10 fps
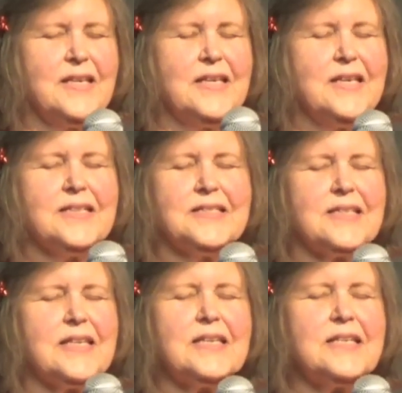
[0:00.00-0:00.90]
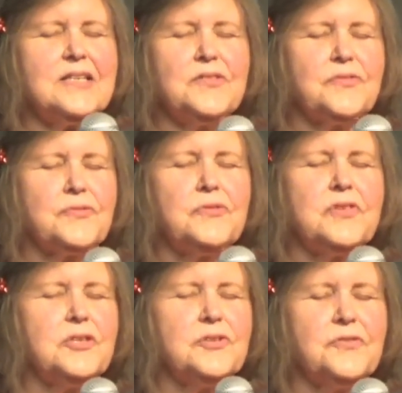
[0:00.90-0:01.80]
is in and through the
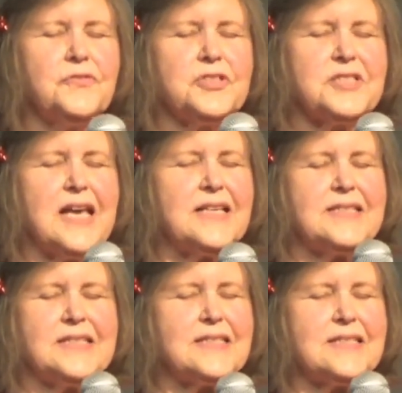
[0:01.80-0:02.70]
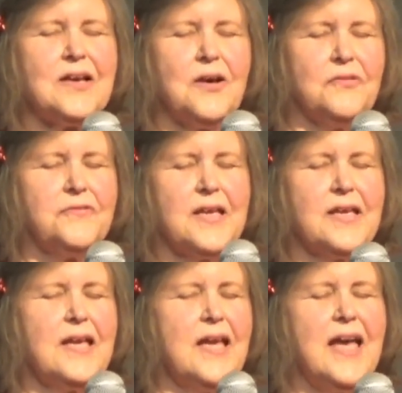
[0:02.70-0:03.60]
universe as itself,
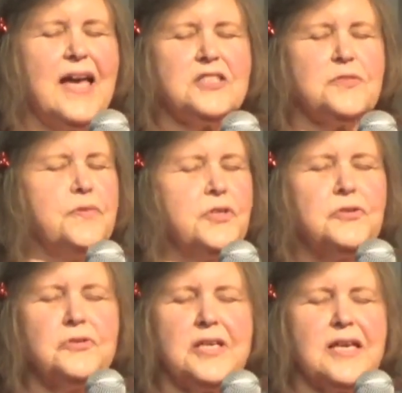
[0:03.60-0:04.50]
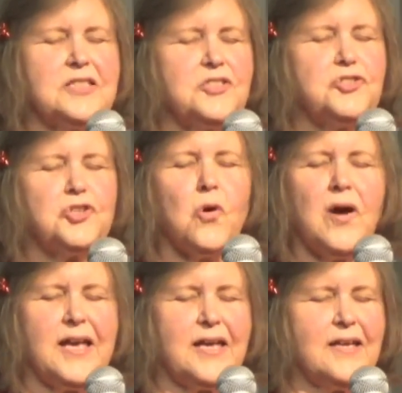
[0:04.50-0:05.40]
as beauty, as
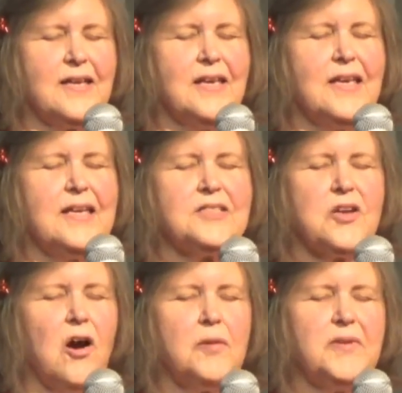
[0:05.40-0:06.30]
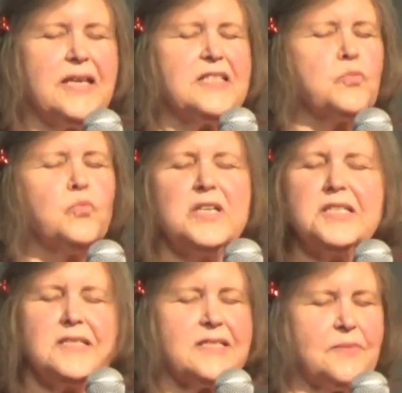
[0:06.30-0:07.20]
joy, as harmony, as
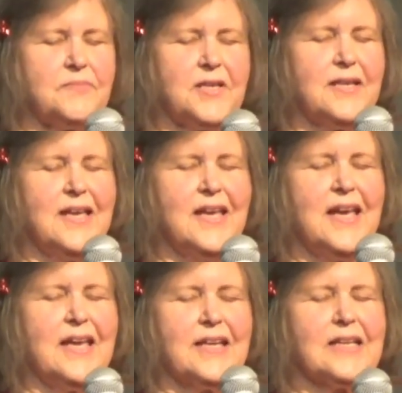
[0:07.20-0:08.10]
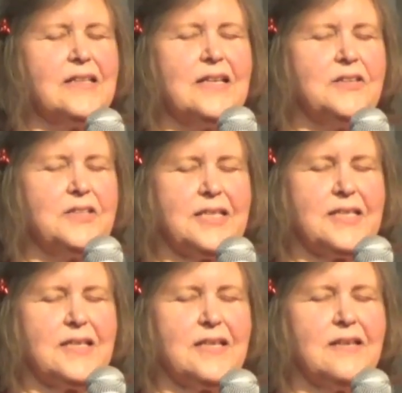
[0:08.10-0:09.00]
wisdom and
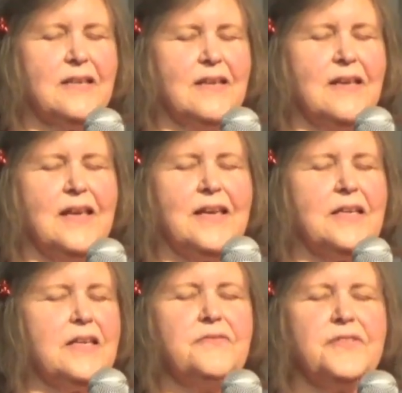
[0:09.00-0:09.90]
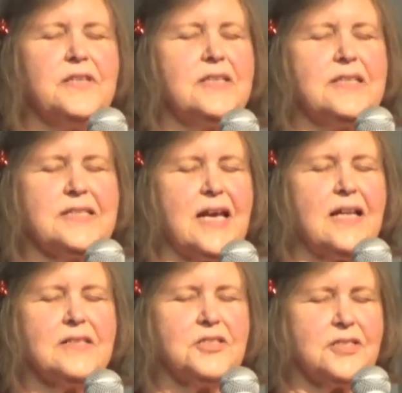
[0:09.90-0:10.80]
clarity and infinite
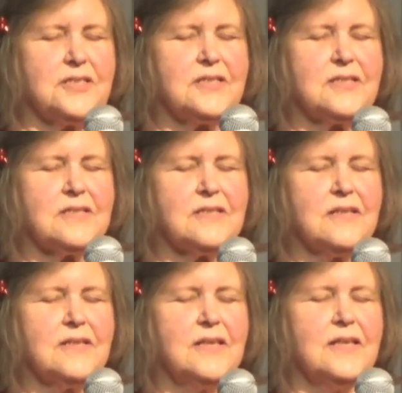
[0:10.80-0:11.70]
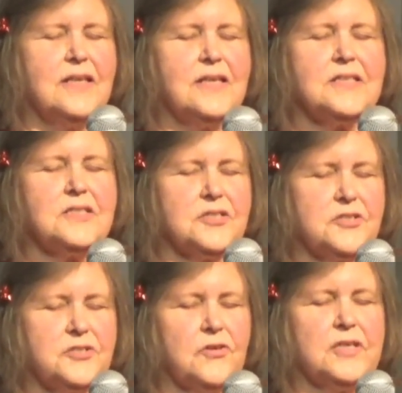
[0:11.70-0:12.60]
intelligence. It is the
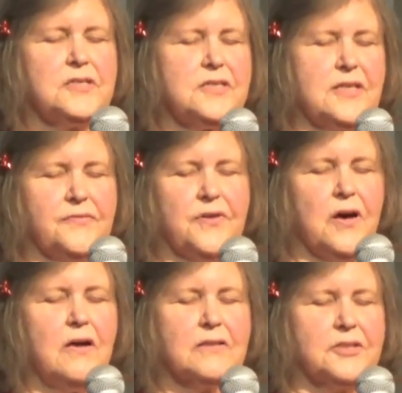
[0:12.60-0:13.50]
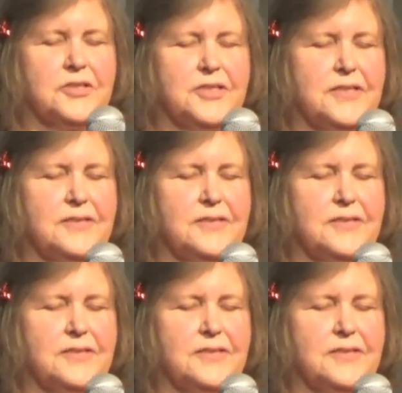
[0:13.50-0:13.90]
source of all good.